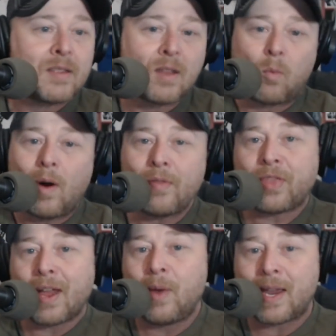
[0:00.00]
The one
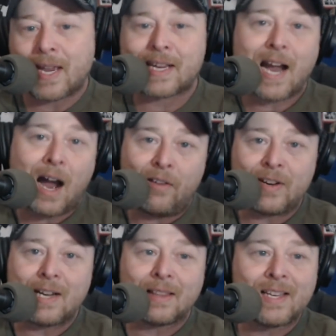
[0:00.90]
thing we can
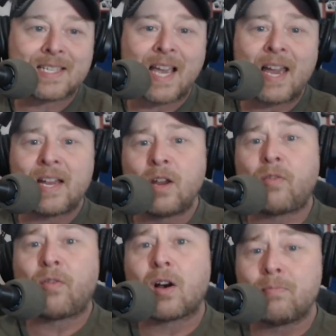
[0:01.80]
confidently say, and
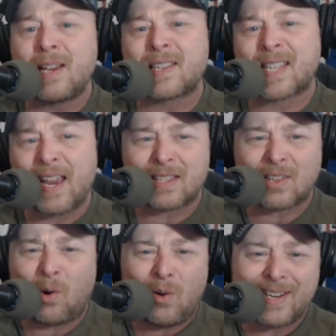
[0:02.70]
heard me say it
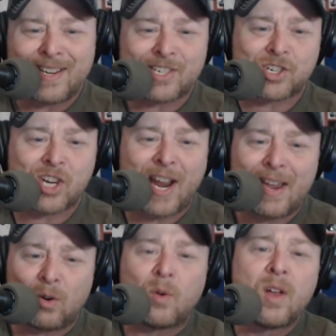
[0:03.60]
on this
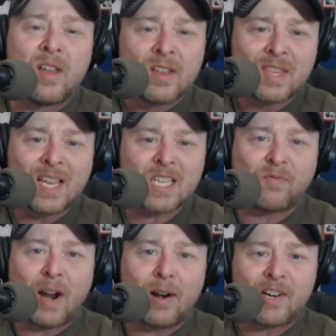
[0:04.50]
channel, this
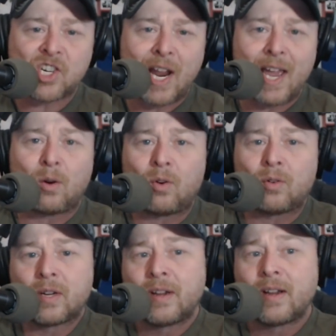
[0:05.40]
very channel,
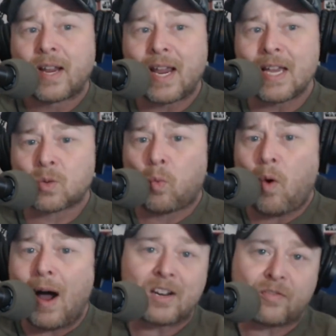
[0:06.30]
is
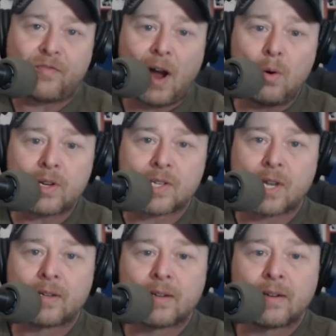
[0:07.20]
what, folks?